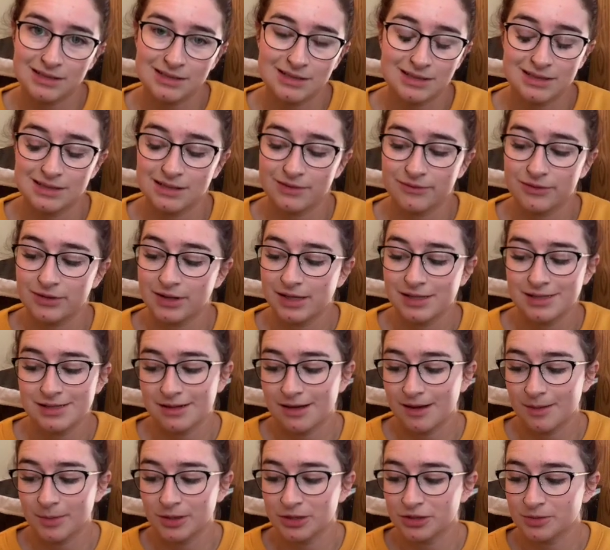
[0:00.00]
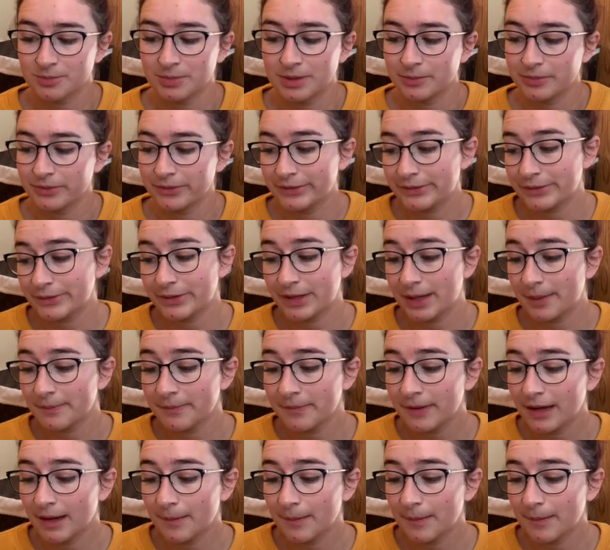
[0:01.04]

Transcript: except for I saw a bunch of people do them.